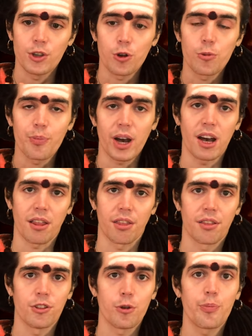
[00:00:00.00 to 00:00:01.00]
your
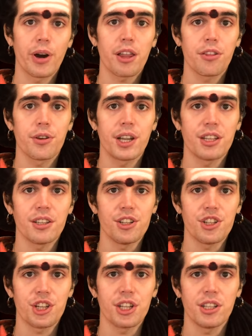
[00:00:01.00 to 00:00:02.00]
path, the path you get
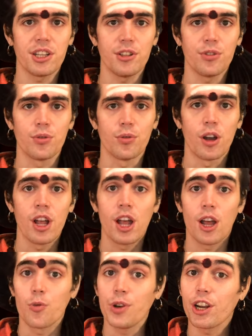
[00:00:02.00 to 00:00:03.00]
initiated into.
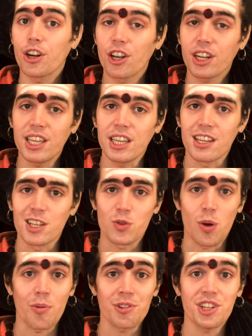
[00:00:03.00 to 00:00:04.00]
We are lucky.
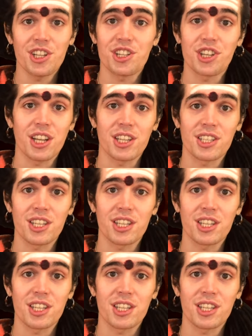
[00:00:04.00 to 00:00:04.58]
Swamiji